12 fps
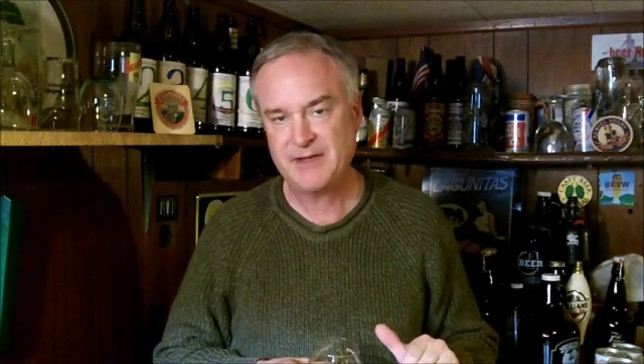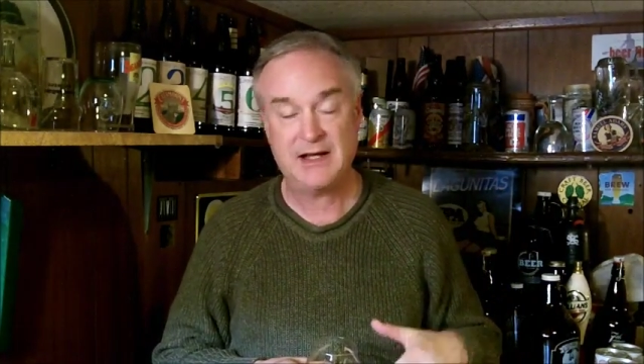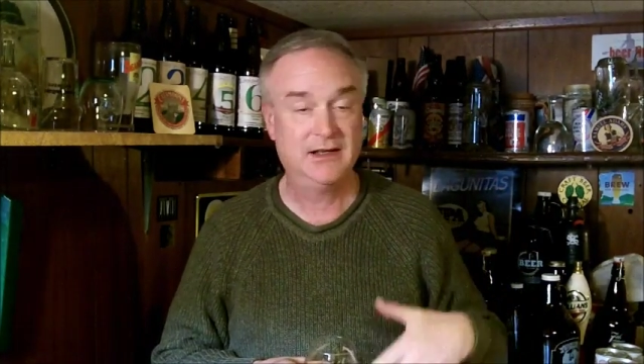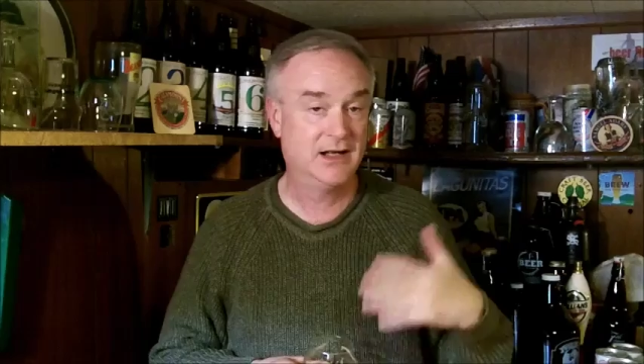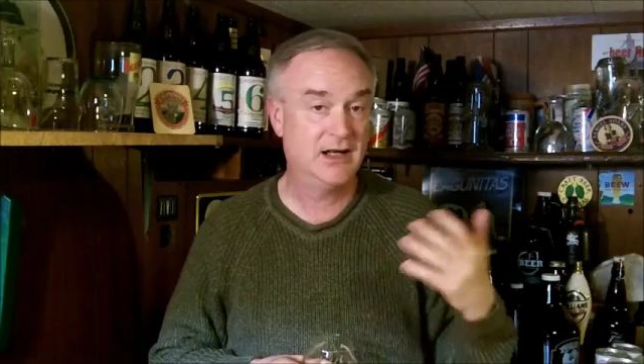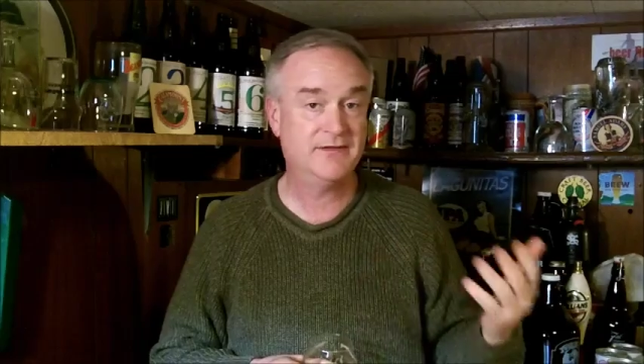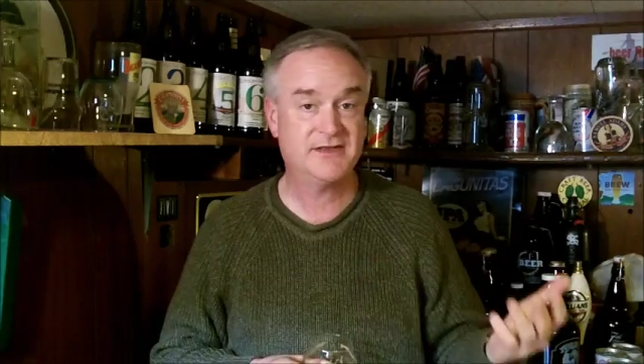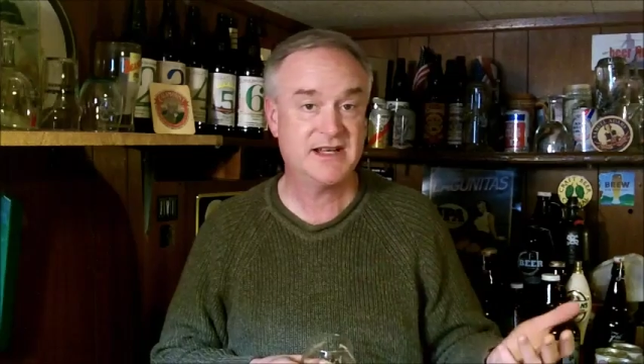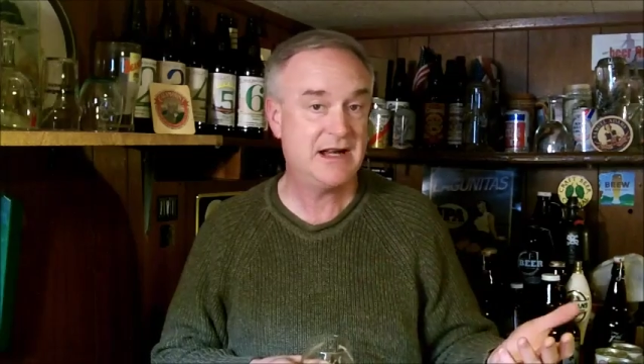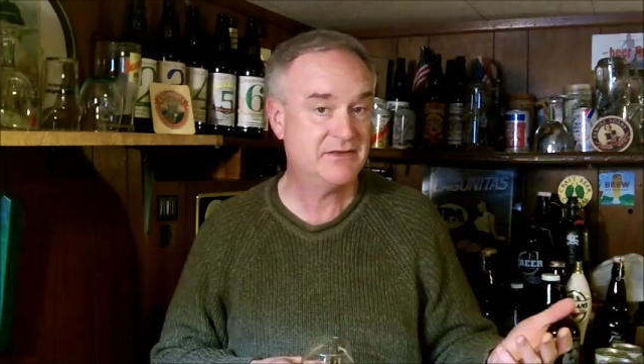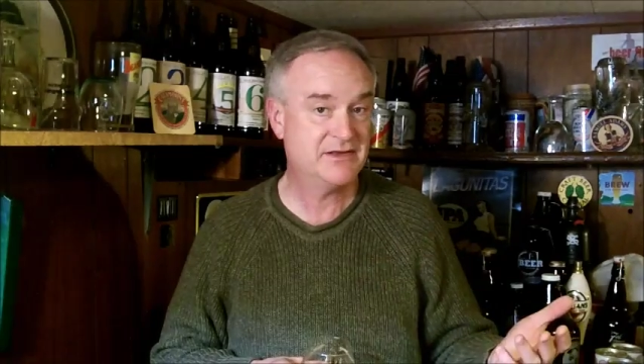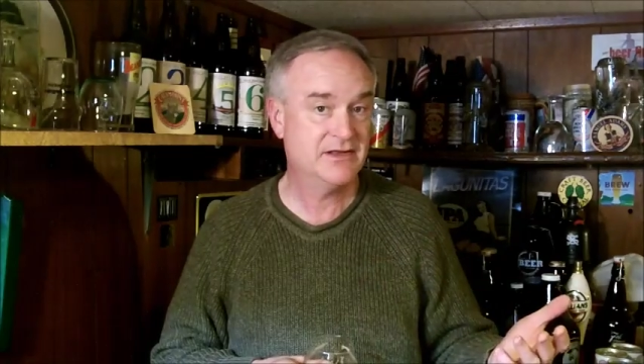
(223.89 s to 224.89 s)
I love
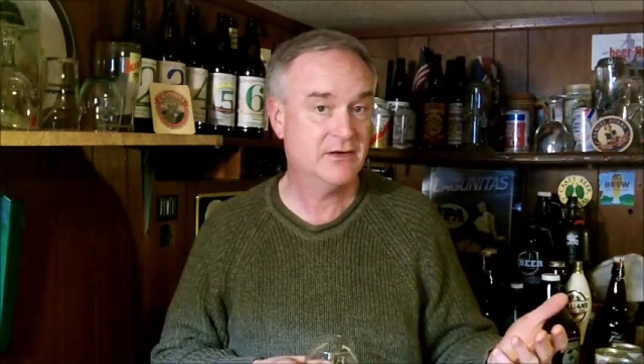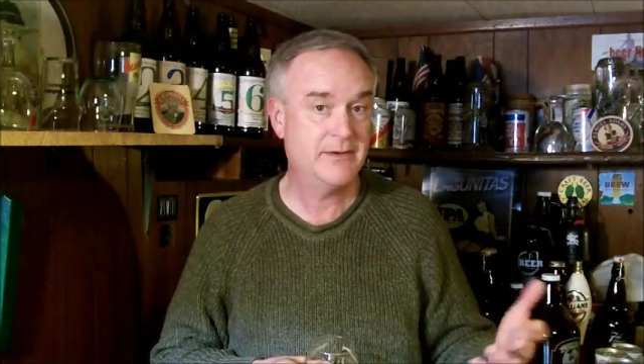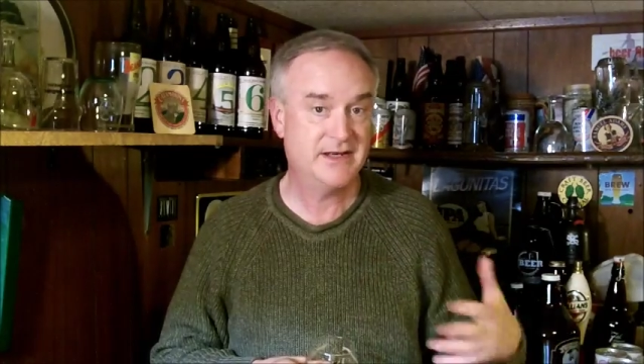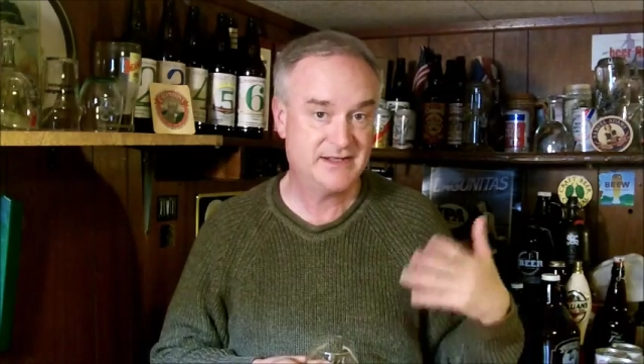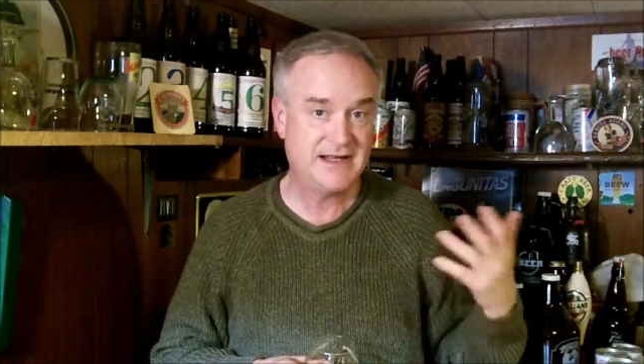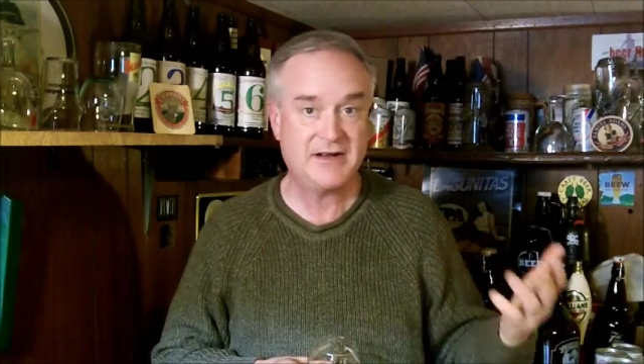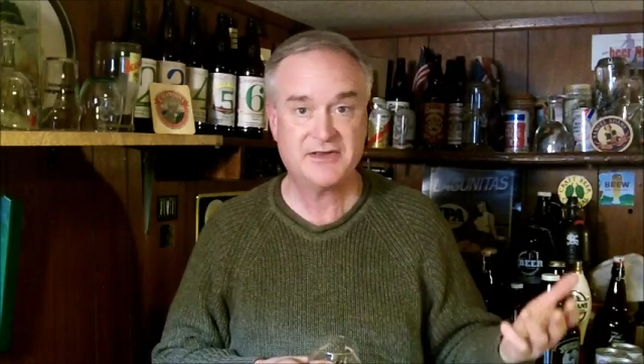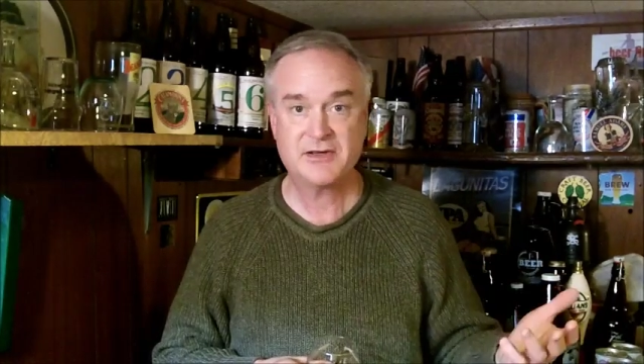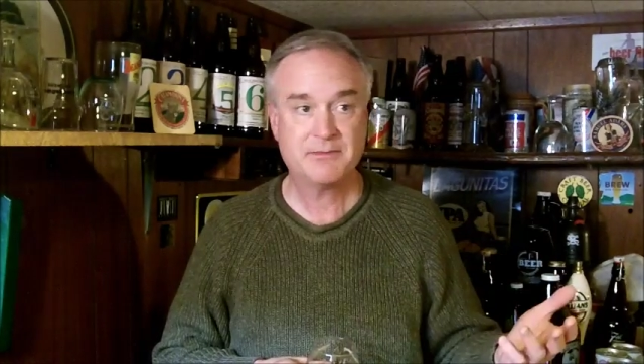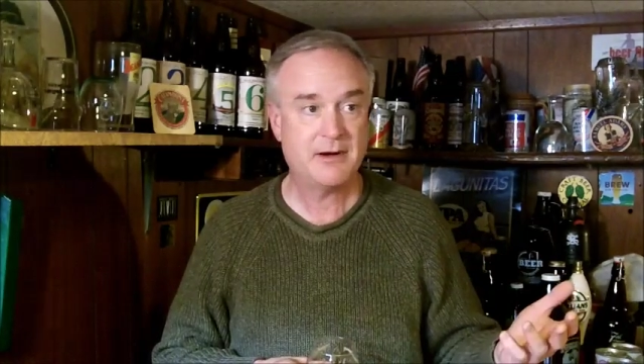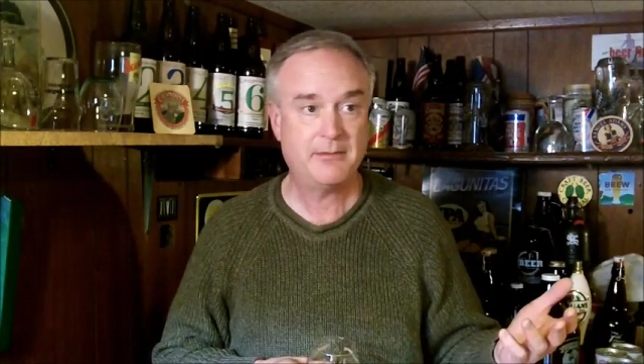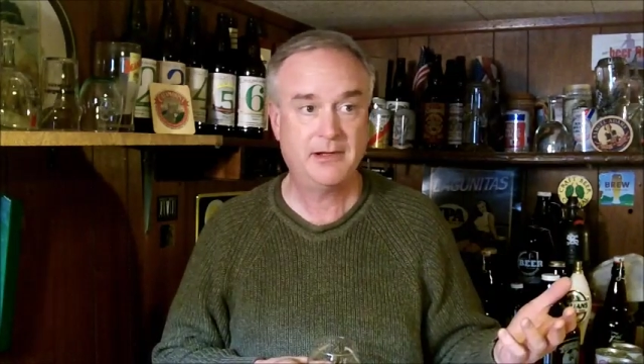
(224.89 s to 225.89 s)
stouts, though. I mean, stouts
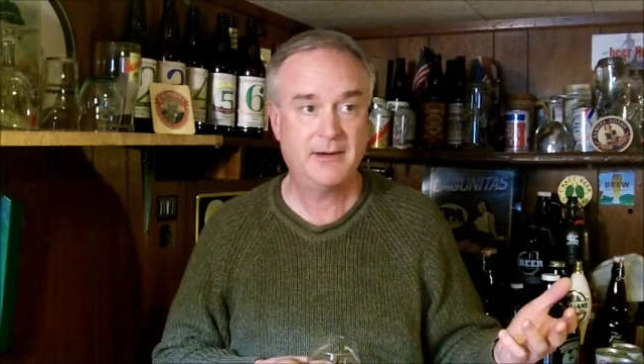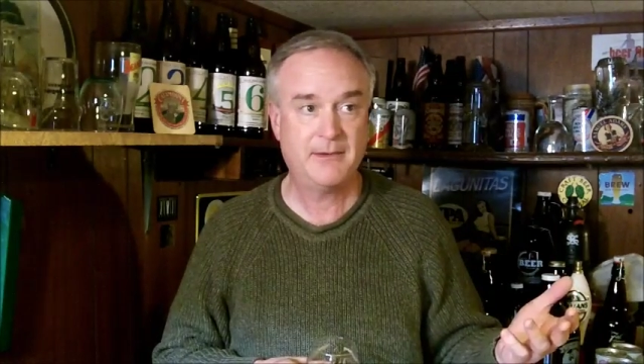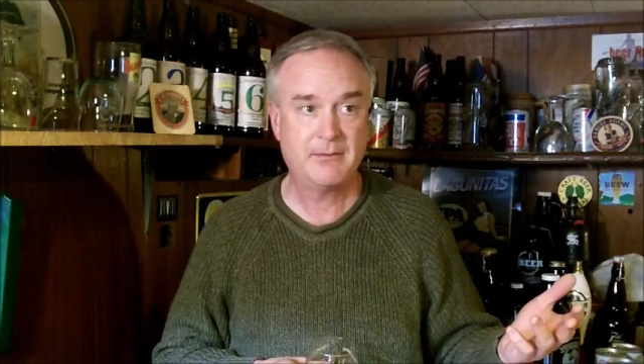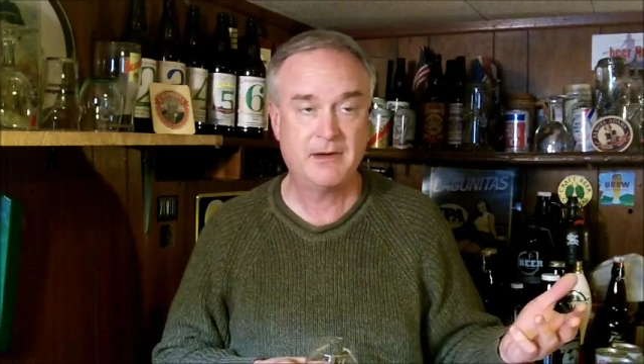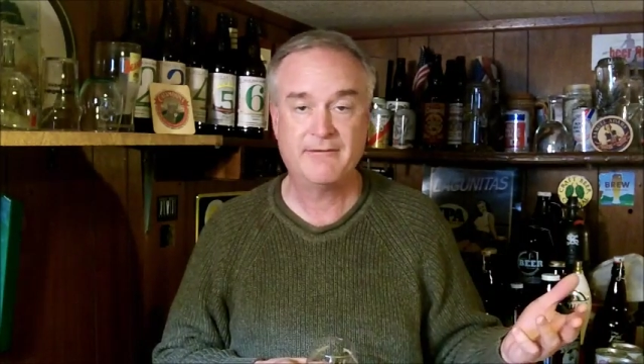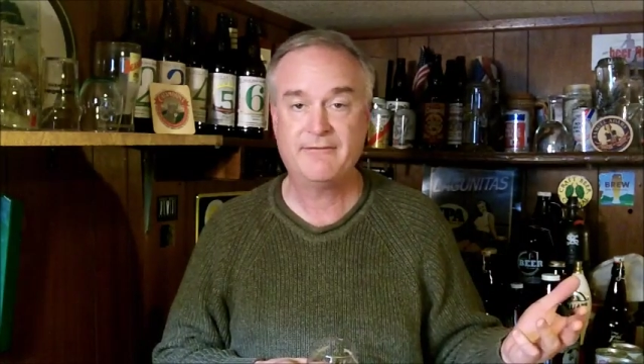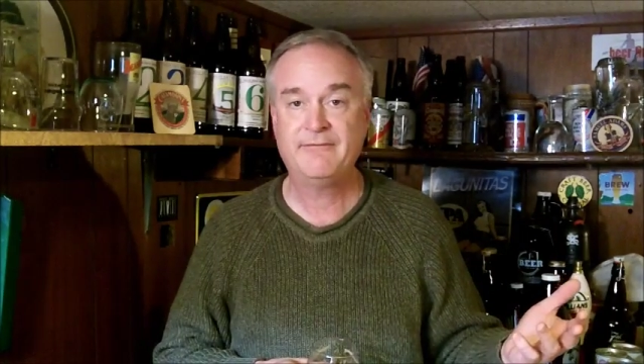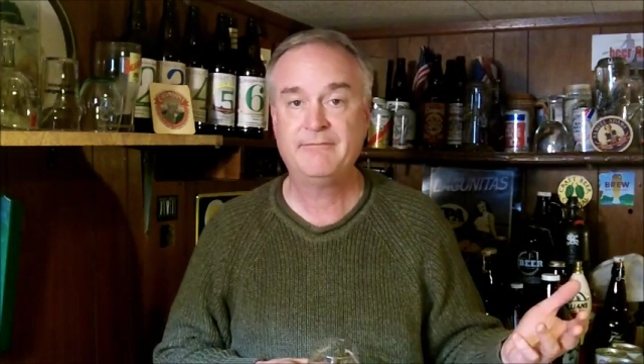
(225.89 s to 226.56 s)
are probably among my